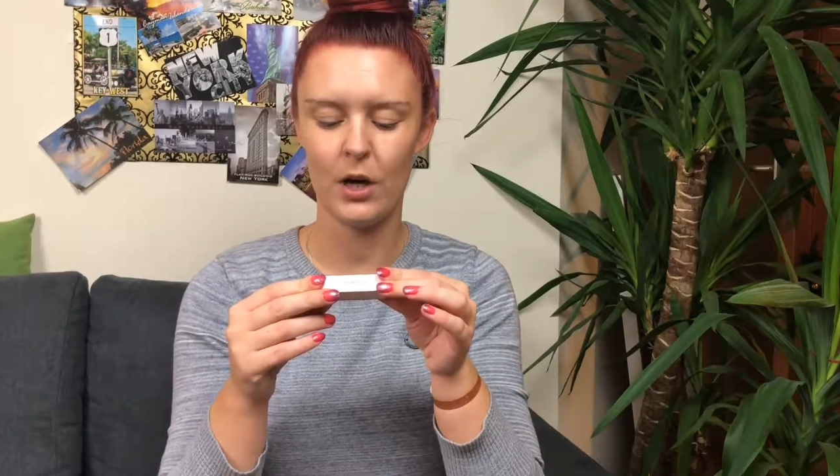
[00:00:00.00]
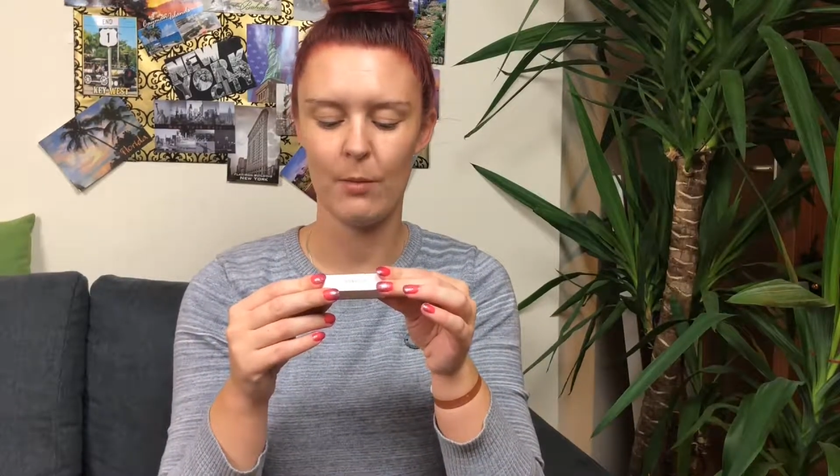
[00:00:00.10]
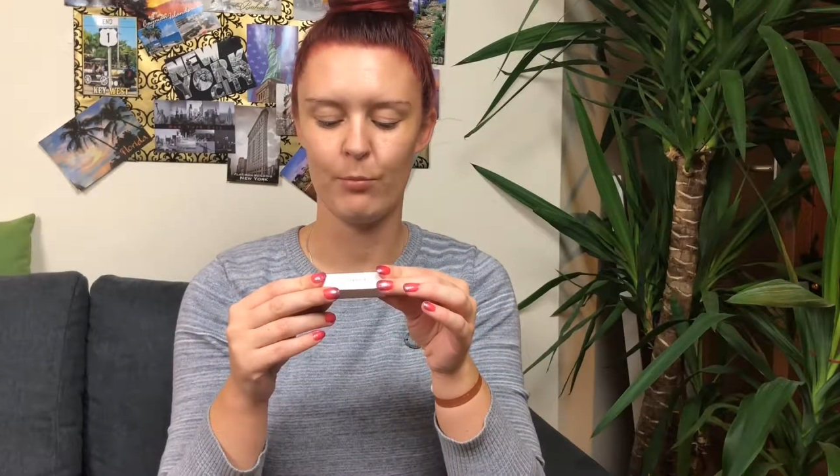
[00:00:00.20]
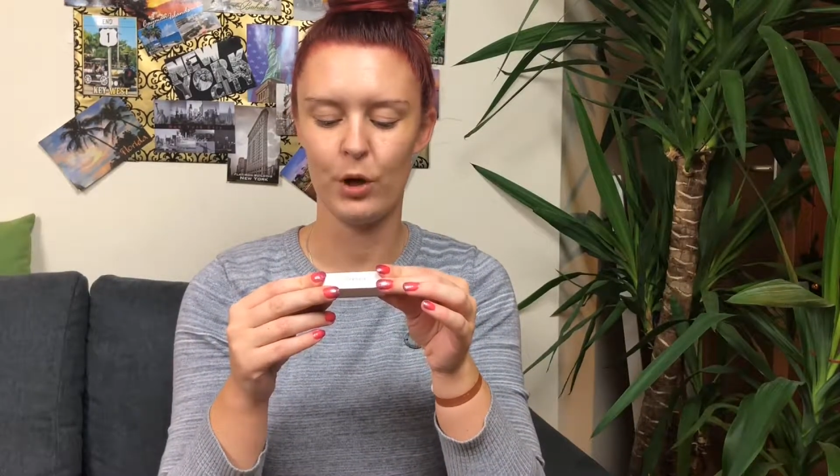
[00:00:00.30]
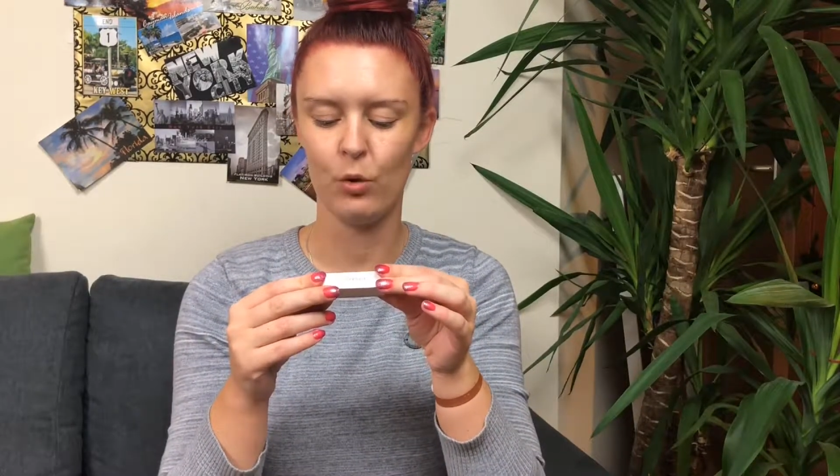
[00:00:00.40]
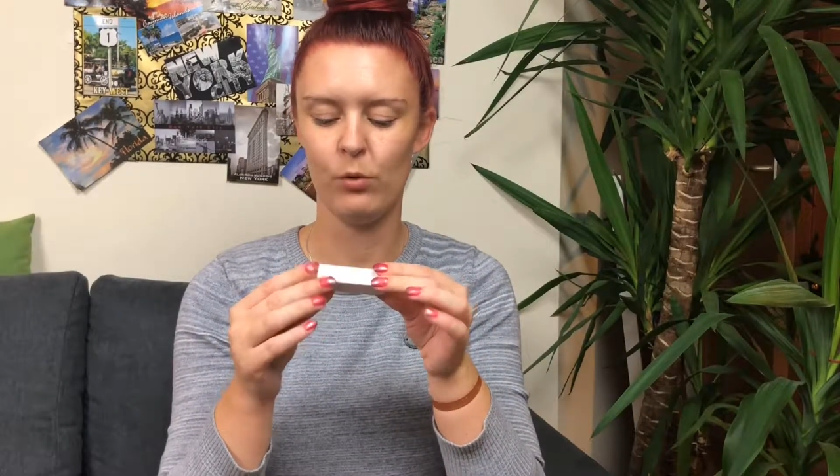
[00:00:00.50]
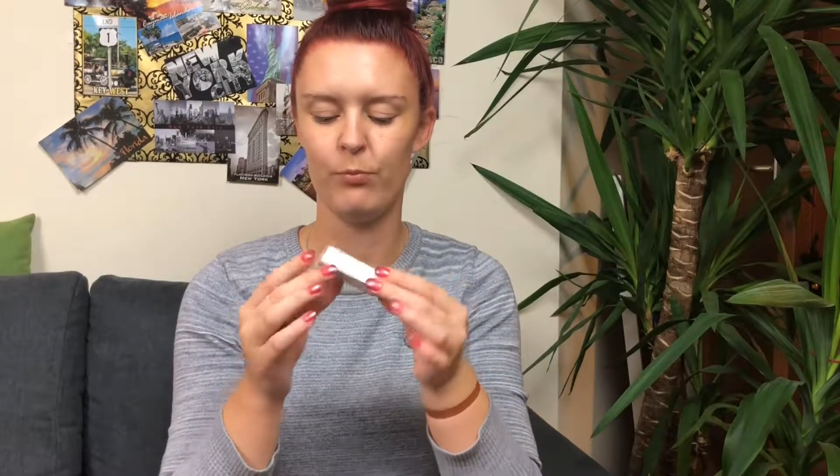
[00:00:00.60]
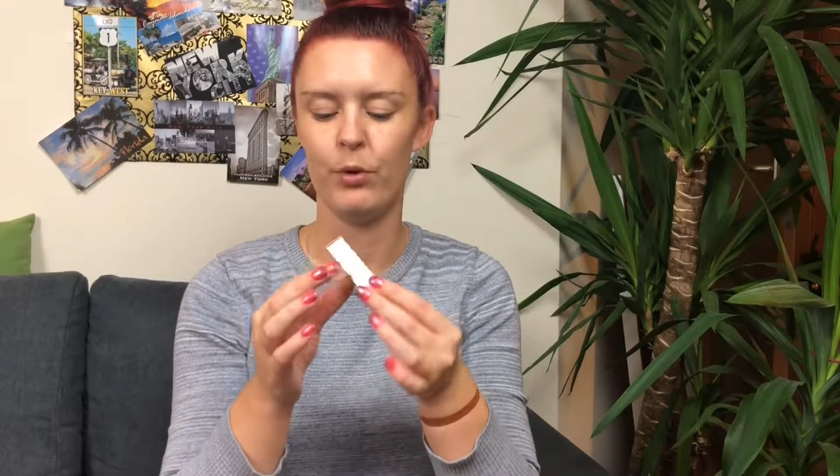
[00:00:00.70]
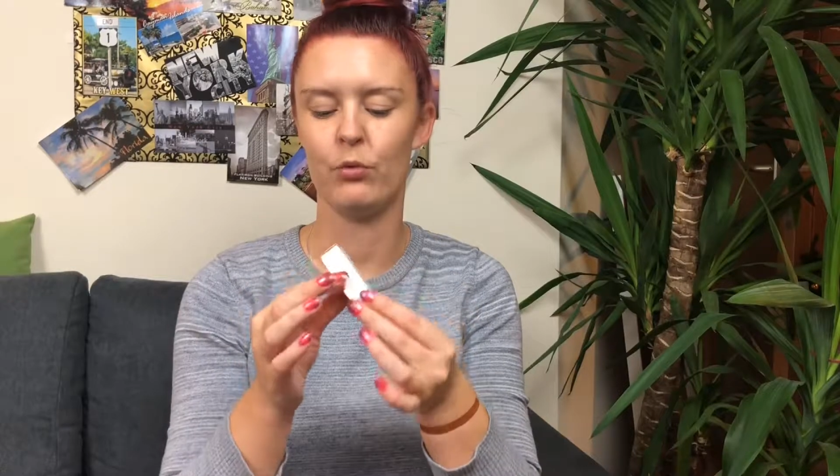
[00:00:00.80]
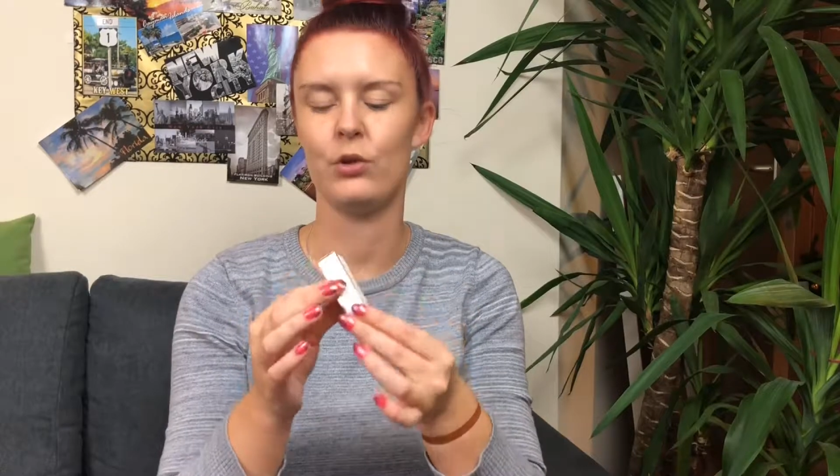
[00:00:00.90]

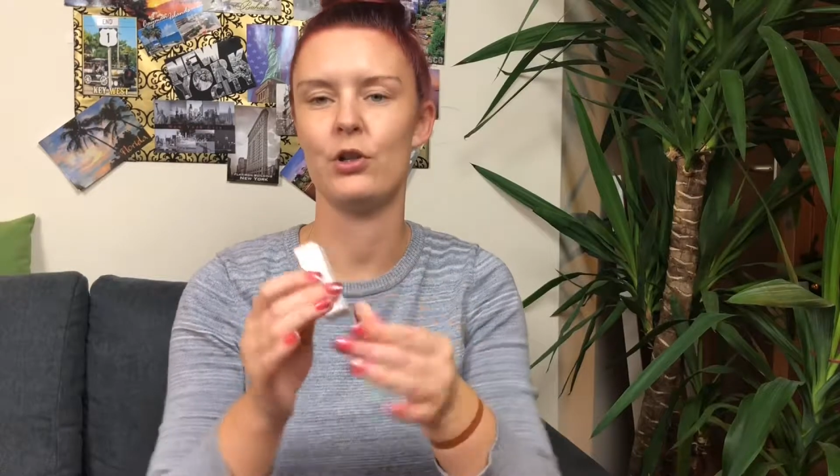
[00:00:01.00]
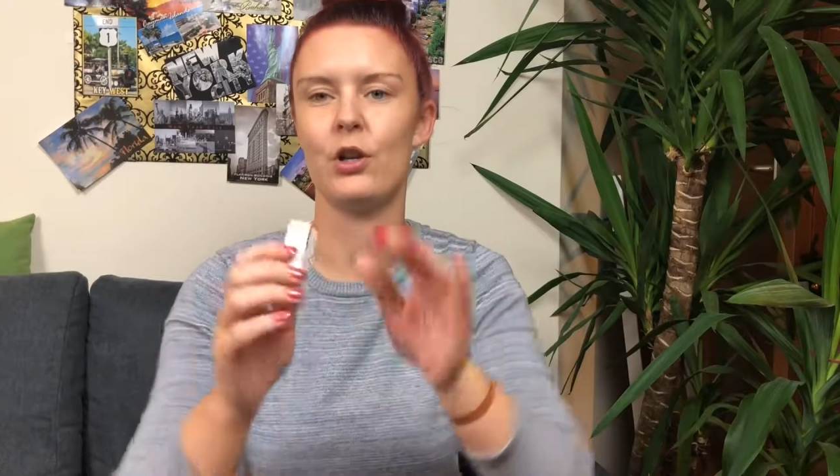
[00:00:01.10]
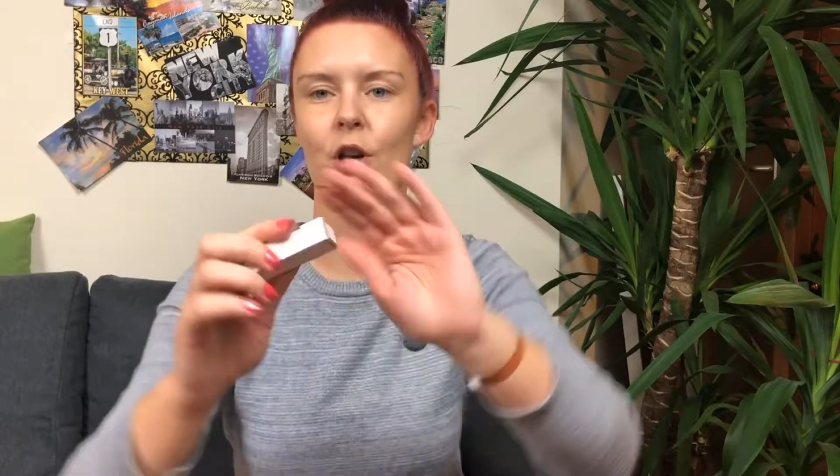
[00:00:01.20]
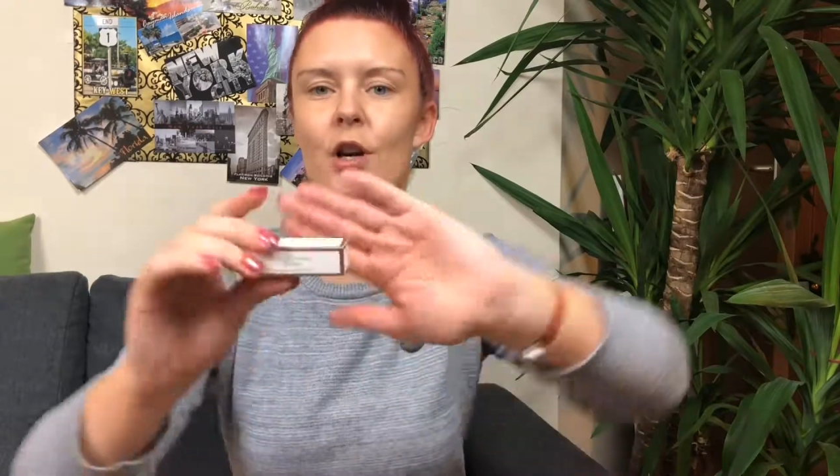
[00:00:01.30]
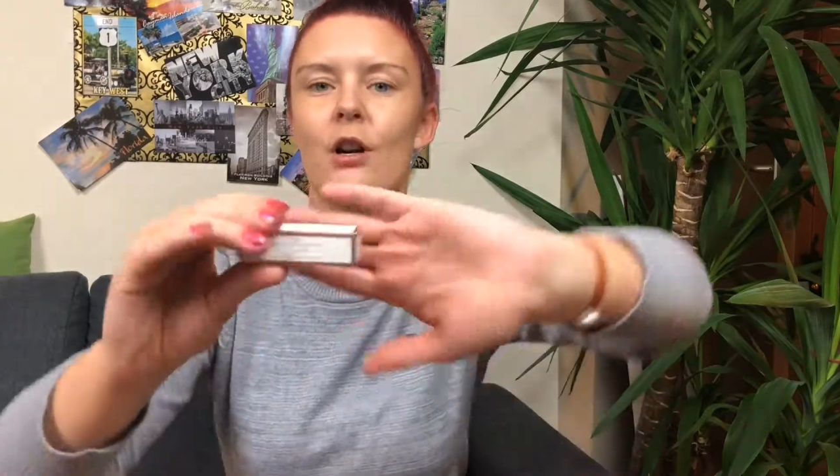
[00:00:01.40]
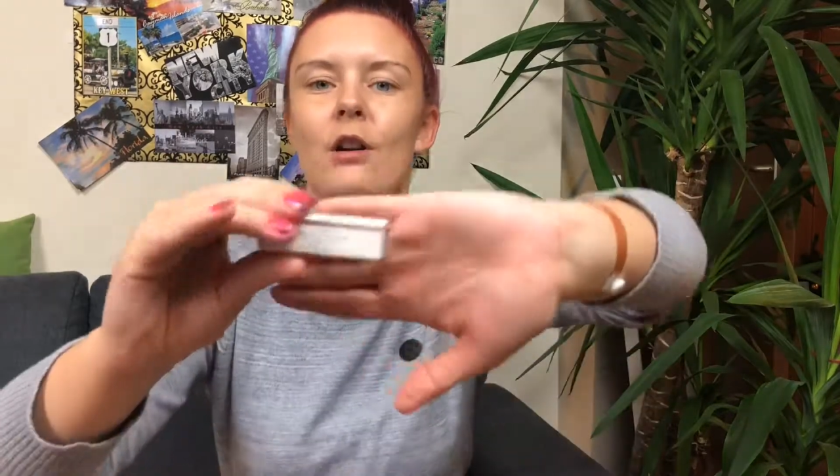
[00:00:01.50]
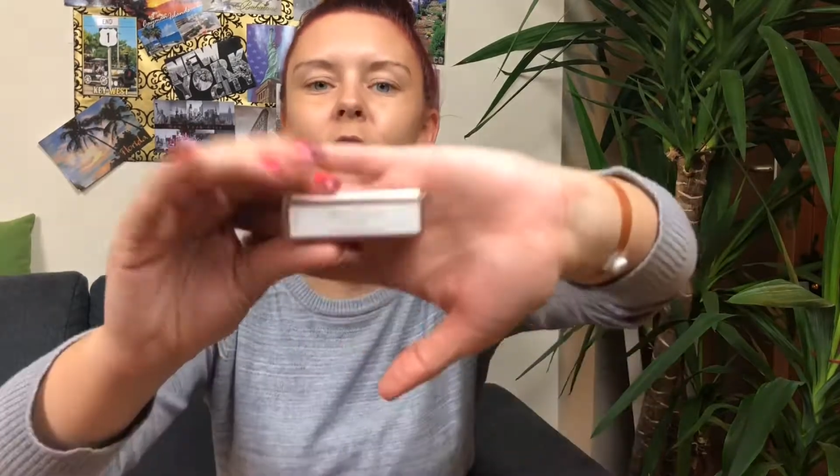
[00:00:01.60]
Ampule Booster.